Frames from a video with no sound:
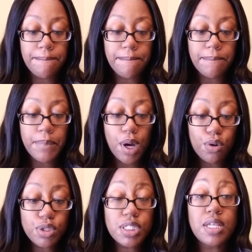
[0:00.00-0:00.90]

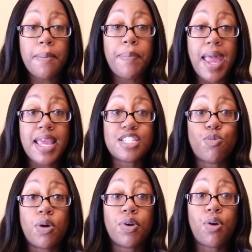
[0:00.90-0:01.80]
most banks
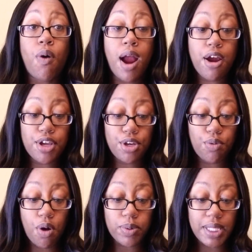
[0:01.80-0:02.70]
will require you
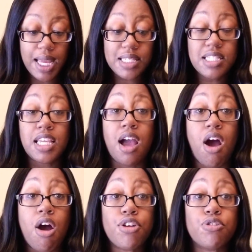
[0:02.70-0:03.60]
or would like to see
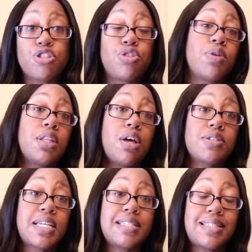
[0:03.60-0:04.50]
all your student
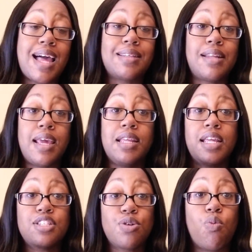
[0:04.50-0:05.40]
loans consolidated
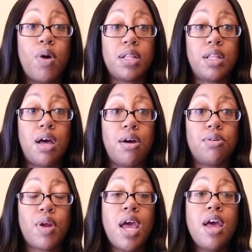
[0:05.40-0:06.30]
into one
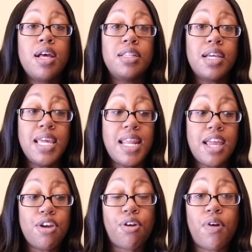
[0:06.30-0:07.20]
loan. Looking
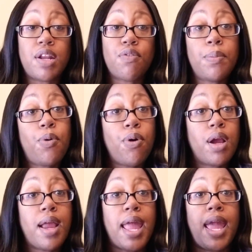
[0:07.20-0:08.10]
at your credit
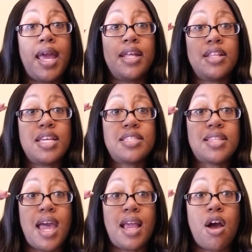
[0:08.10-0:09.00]
report and it's
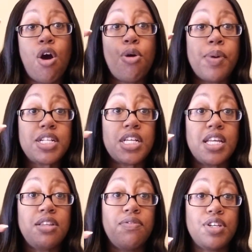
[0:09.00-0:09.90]
like a whole bunch of
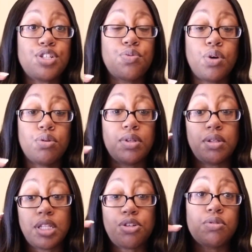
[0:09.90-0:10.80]

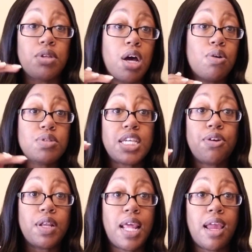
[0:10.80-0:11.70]
individual little loans
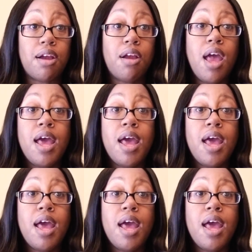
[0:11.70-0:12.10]
here and there,